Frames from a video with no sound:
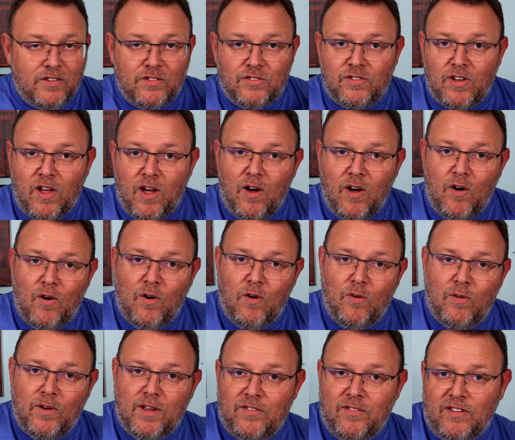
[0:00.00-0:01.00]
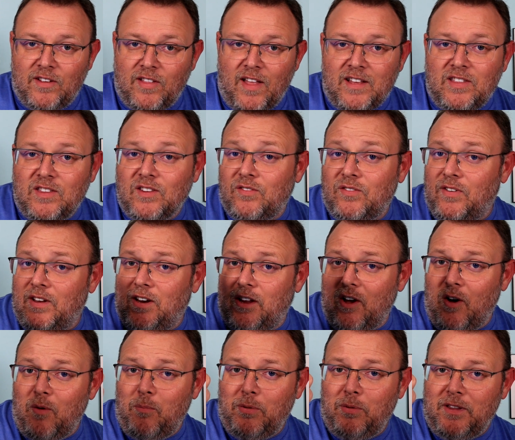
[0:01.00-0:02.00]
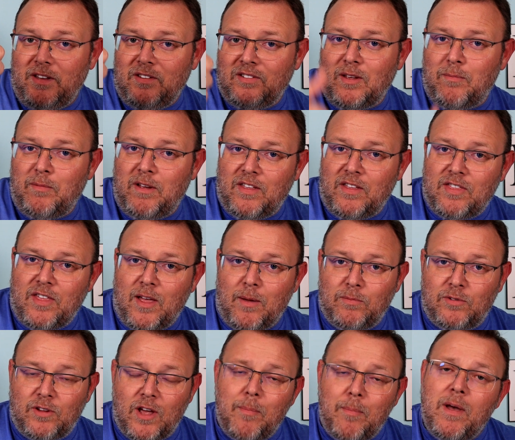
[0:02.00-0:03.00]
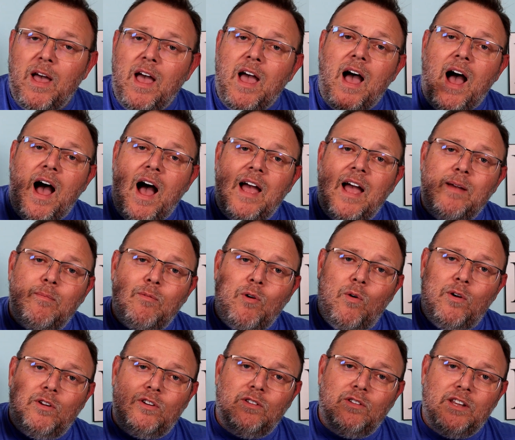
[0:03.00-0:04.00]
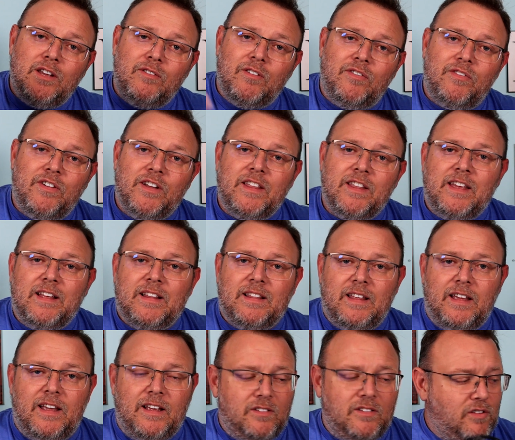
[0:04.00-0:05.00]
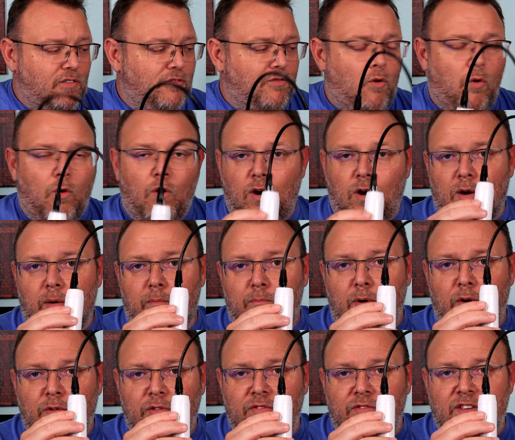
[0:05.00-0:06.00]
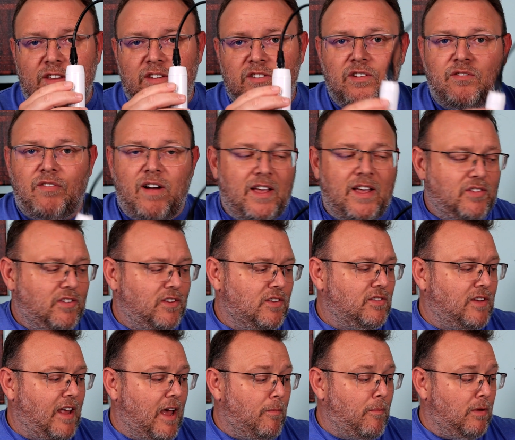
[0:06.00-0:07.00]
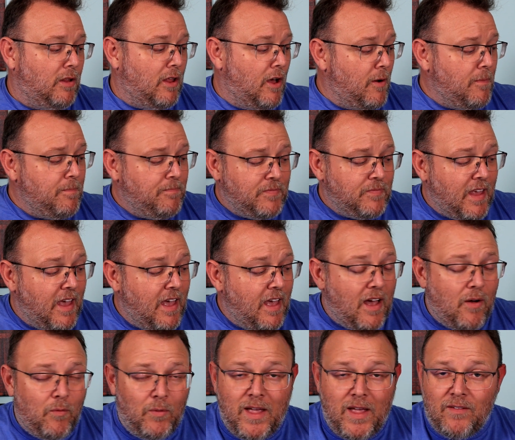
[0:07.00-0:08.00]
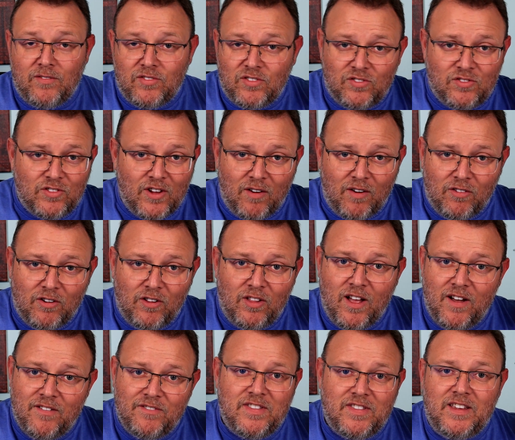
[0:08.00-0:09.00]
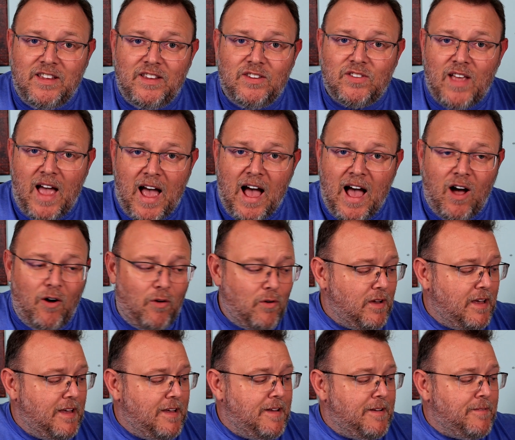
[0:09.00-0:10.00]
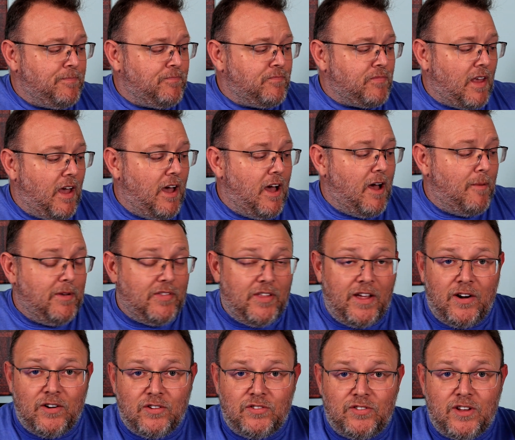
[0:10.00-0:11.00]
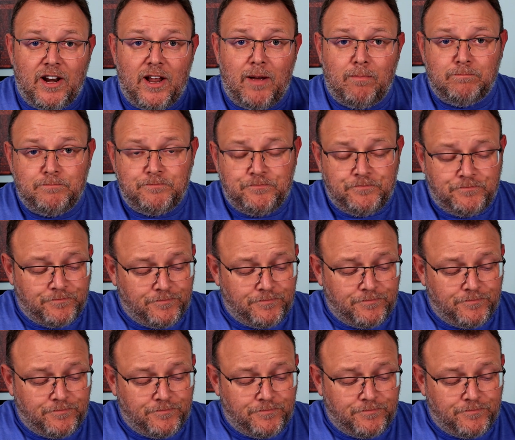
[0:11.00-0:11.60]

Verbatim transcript: So if you like this video, please give me a thumbs up. I am going to leave affiliate links for both of these devices down below. We have several of these out, um, and they are set up